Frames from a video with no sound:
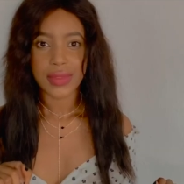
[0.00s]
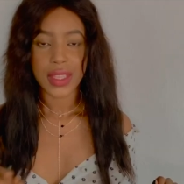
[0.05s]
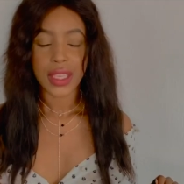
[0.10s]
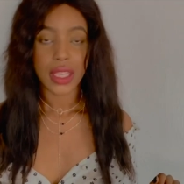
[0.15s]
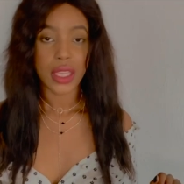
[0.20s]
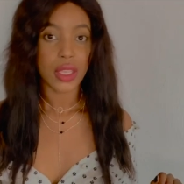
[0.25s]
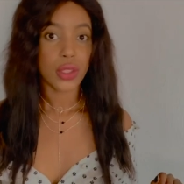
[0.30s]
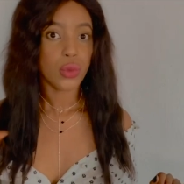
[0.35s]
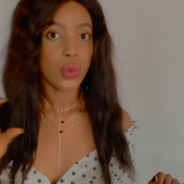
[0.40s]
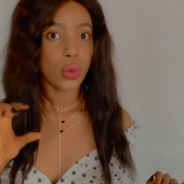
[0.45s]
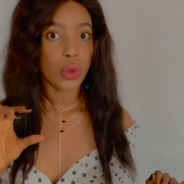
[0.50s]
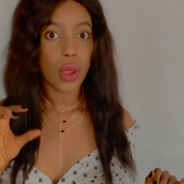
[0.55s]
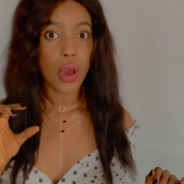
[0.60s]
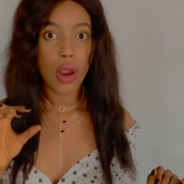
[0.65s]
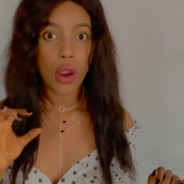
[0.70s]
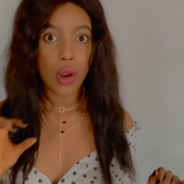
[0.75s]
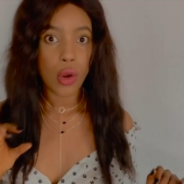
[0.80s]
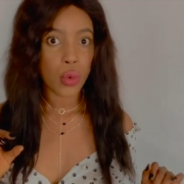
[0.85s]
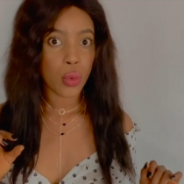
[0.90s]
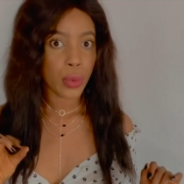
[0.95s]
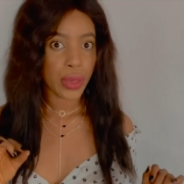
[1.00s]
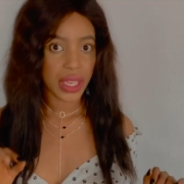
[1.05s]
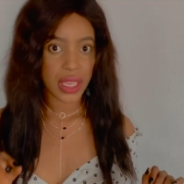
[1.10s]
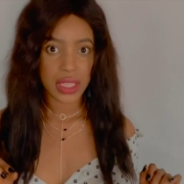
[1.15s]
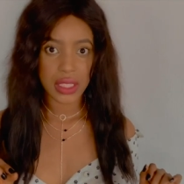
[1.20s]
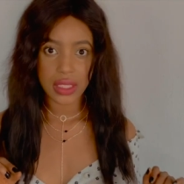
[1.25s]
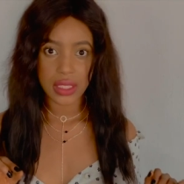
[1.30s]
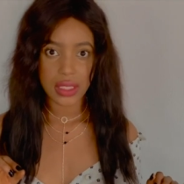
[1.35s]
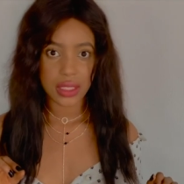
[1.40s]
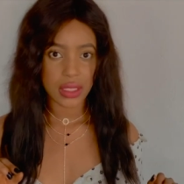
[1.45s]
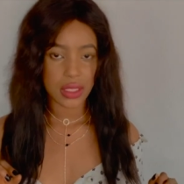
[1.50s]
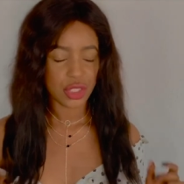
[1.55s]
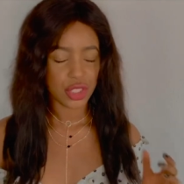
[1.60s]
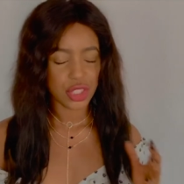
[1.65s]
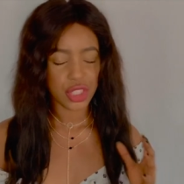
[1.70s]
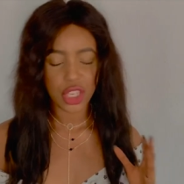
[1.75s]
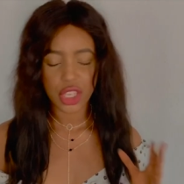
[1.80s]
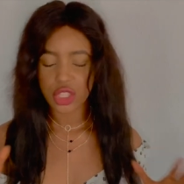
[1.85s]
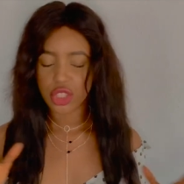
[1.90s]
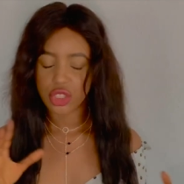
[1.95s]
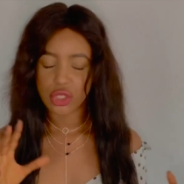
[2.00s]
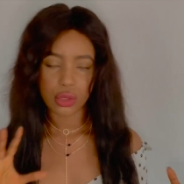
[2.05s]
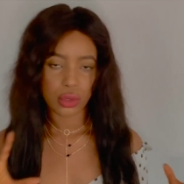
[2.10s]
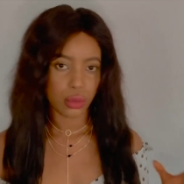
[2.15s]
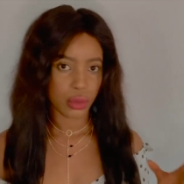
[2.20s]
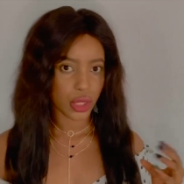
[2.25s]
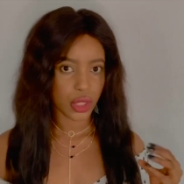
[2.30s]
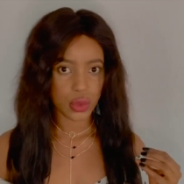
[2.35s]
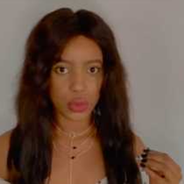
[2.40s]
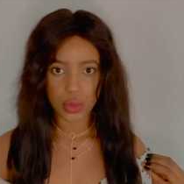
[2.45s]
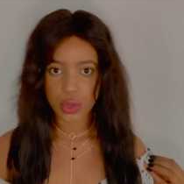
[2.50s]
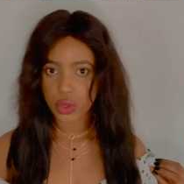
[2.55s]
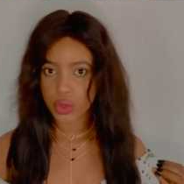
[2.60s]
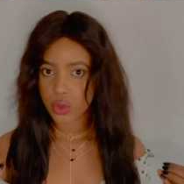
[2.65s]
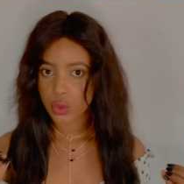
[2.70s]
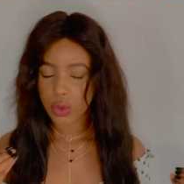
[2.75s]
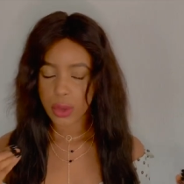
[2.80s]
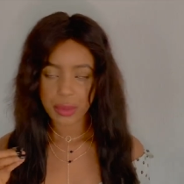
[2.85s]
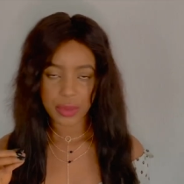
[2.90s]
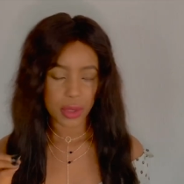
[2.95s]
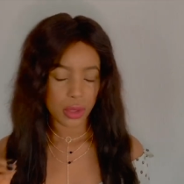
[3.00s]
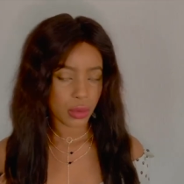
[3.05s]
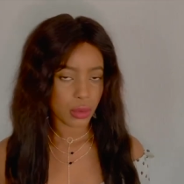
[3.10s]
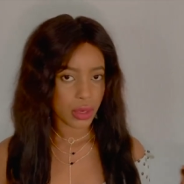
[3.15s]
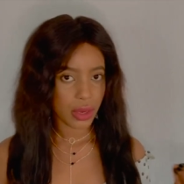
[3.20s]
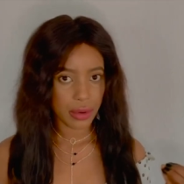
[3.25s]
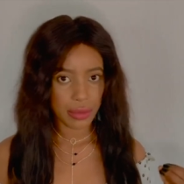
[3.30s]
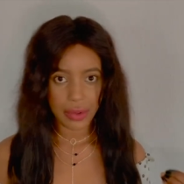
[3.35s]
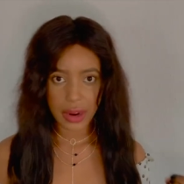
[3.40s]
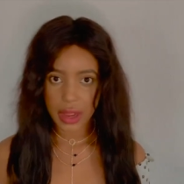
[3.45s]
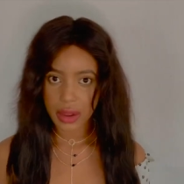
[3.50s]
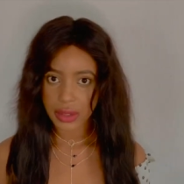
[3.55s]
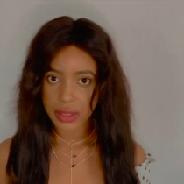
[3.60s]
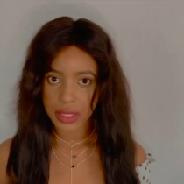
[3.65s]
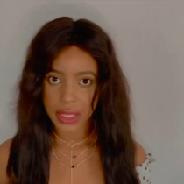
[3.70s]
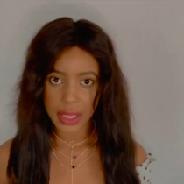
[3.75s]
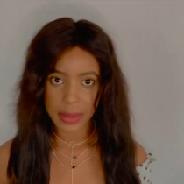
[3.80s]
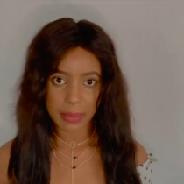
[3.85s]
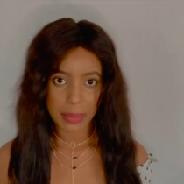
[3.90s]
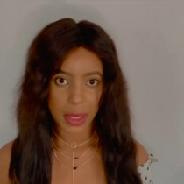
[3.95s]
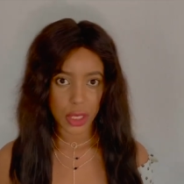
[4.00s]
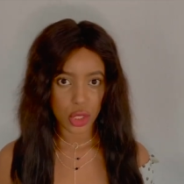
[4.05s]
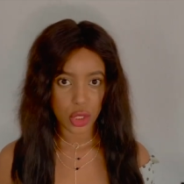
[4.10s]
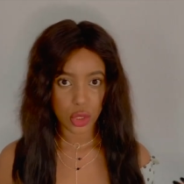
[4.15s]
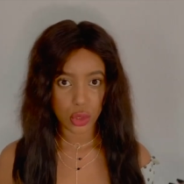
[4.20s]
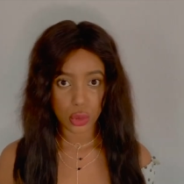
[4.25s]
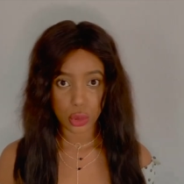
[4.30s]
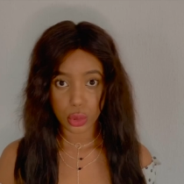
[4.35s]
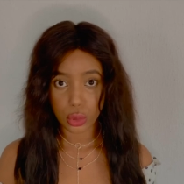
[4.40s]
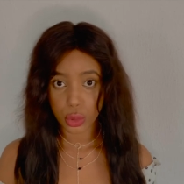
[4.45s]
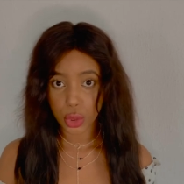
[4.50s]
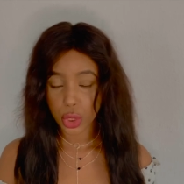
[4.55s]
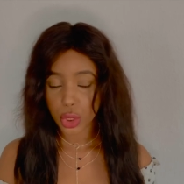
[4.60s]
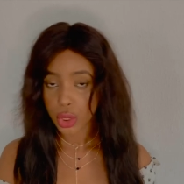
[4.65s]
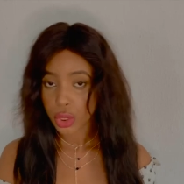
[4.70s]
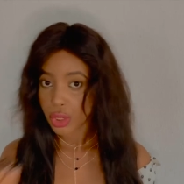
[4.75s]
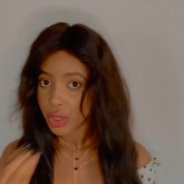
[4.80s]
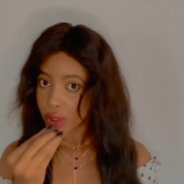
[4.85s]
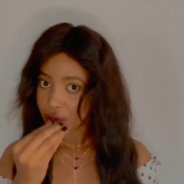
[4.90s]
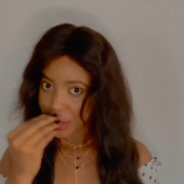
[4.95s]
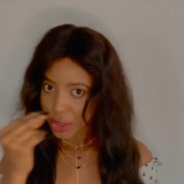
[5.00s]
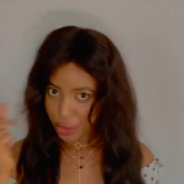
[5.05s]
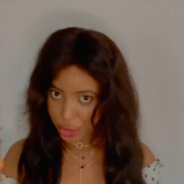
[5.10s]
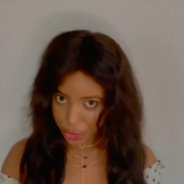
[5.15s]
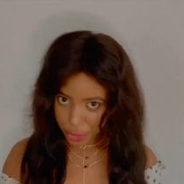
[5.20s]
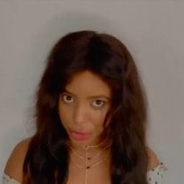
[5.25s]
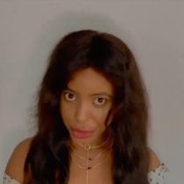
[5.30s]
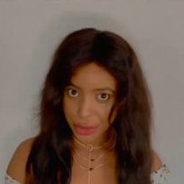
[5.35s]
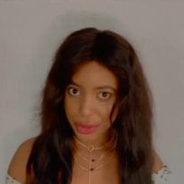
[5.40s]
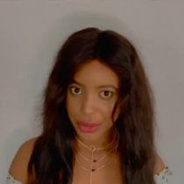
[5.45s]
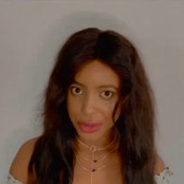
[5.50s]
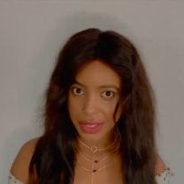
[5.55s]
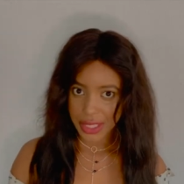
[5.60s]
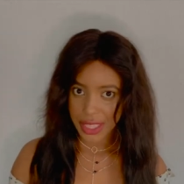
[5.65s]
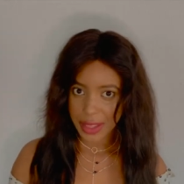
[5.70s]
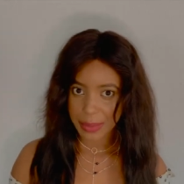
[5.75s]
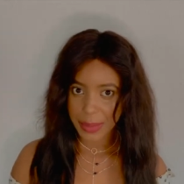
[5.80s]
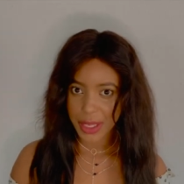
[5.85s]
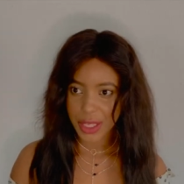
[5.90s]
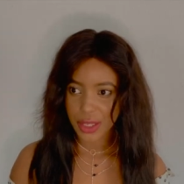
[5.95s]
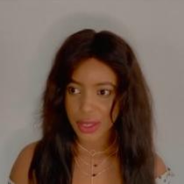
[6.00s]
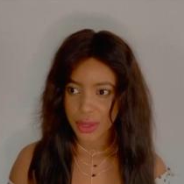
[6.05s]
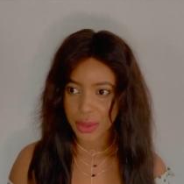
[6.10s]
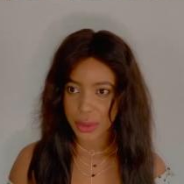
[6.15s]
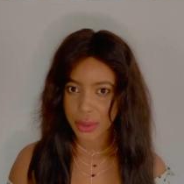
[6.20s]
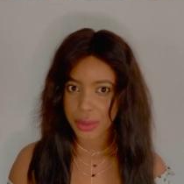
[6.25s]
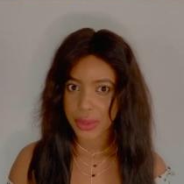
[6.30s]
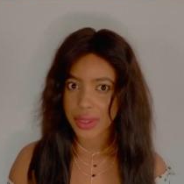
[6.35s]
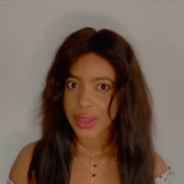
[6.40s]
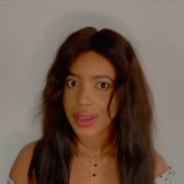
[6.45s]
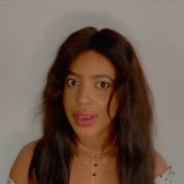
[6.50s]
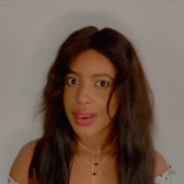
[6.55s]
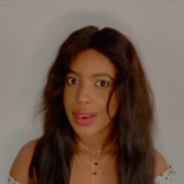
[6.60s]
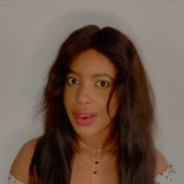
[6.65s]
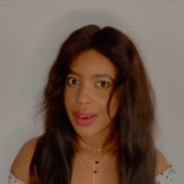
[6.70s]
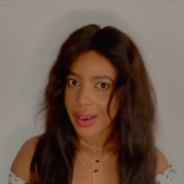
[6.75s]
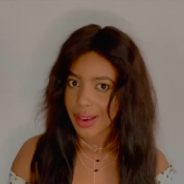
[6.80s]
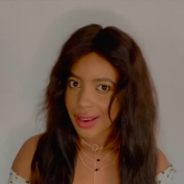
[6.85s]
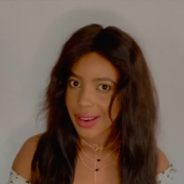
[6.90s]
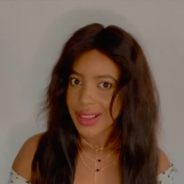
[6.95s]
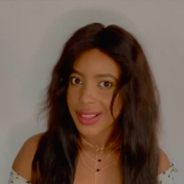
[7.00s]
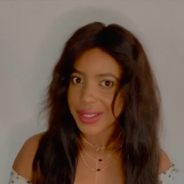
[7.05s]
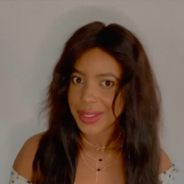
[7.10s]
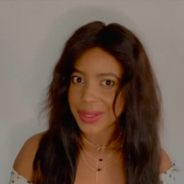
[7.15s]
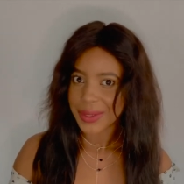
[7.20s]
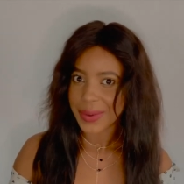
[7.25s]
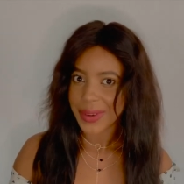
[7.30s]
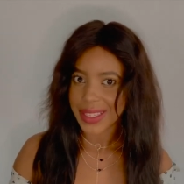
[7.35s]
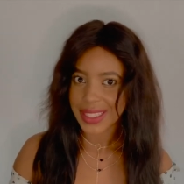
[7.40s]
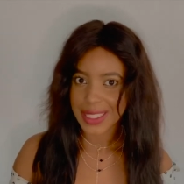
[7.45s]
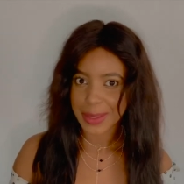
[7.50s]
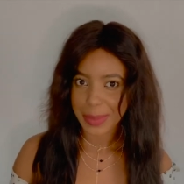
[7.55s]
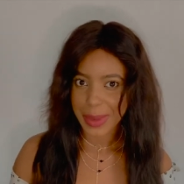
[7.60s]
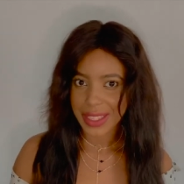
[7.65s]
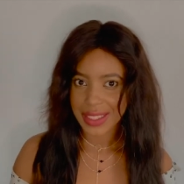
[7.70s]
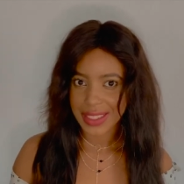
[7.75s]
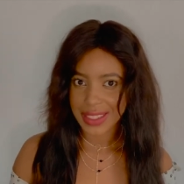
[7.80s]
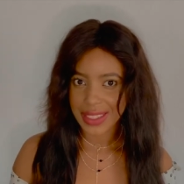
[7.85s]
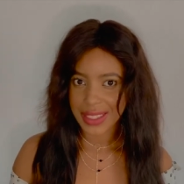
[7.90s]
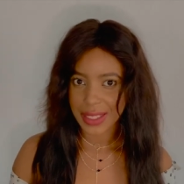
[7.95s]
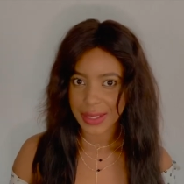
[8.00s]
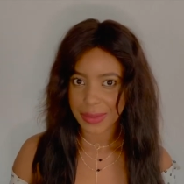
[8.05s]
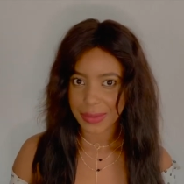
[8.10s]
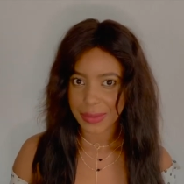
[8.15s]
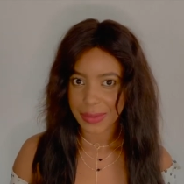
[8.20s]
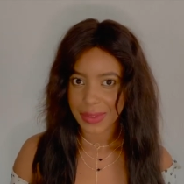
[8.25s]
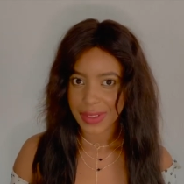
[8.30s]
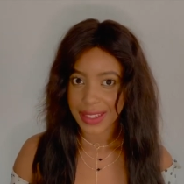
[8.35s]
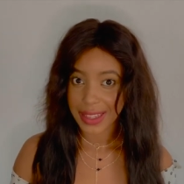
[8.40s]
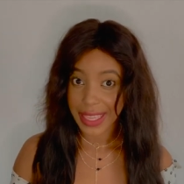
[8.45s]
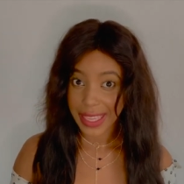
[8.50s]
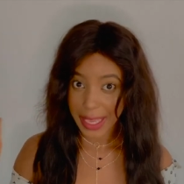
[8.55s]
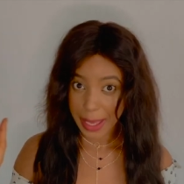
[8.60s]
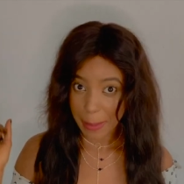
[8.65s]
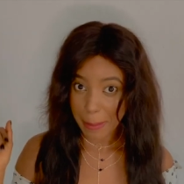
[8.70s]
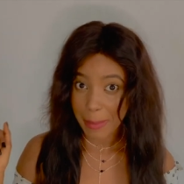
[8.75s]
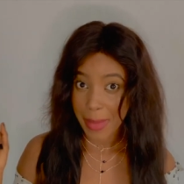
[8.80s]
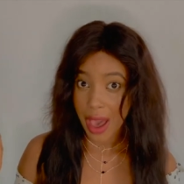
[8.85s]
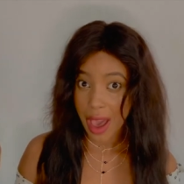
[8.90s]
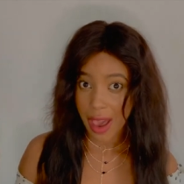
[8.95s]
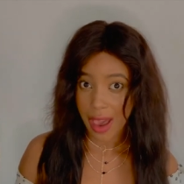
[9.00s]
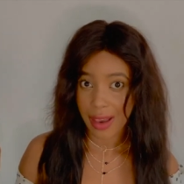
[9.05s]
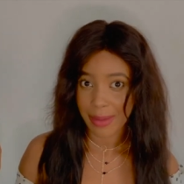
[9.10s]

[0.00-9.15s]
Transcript: it will always change your look it will swap your look around and make you look good and make you look you know expensive like a ma